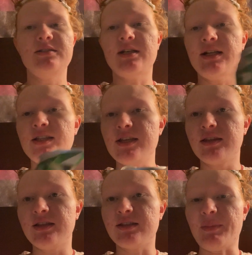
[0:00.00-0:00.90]
I think
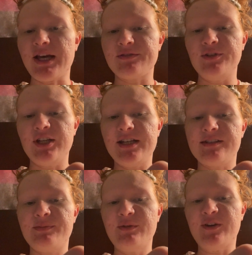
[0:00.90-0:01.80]
that the past few days
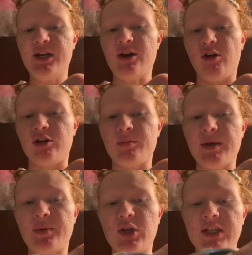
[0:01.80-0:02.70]
have been very hard on my
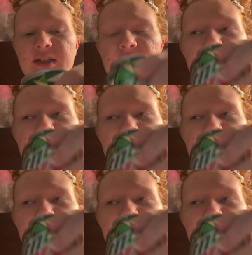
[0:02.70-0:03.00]
body.